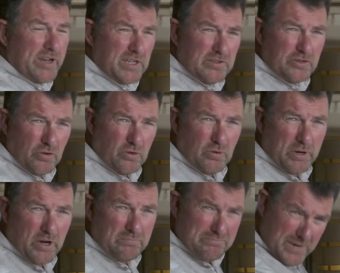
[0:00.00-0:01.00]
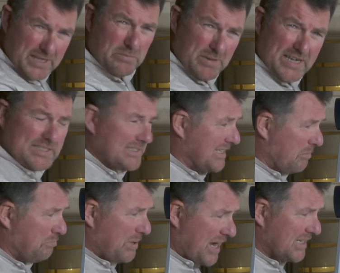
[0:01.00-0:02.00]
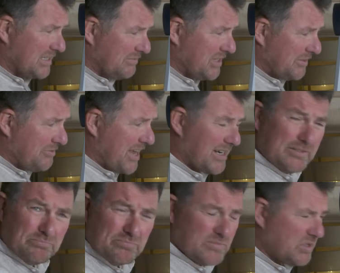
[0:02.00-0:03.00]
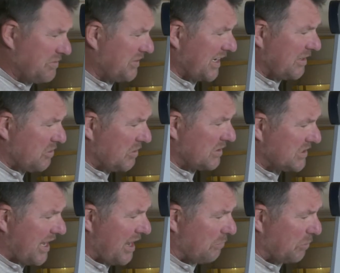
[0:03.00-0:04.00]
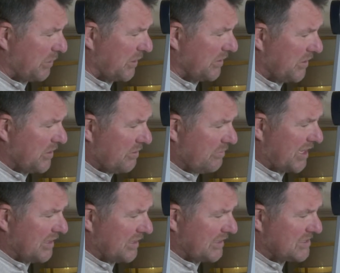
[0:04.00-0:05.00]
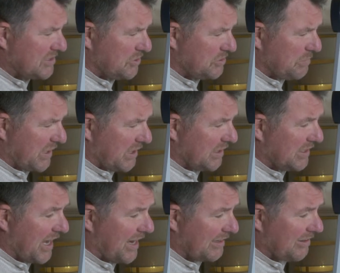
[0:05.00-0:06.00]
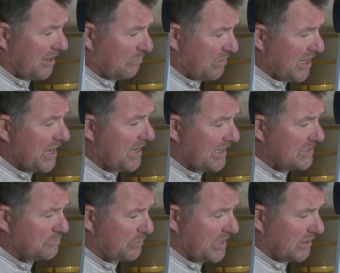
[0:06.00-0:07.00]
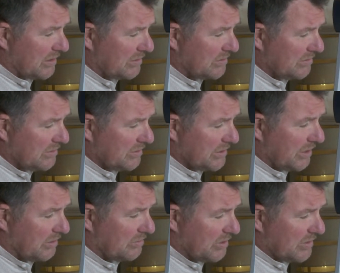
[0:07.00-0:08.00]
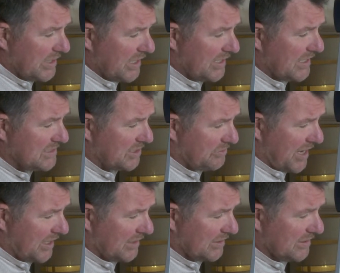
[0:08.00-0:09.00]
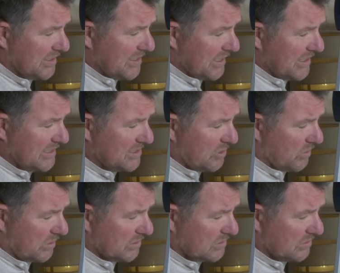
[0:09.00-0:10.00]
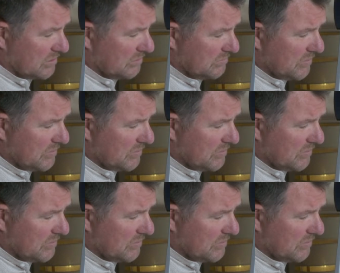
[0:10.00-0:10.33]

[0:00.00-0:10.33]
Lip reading: we can do about minimizing the impact of the adrenaline. So think all the time about, rather than this just being a diagram, it is real. You know, it is adrenaline, it is cortisol.